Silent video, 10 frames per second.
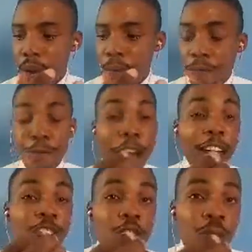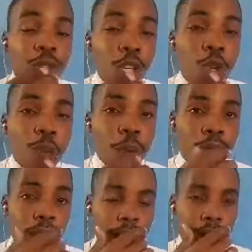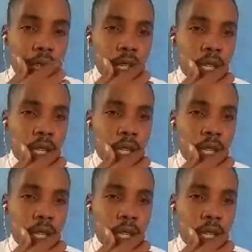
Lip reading: virtue do you possess?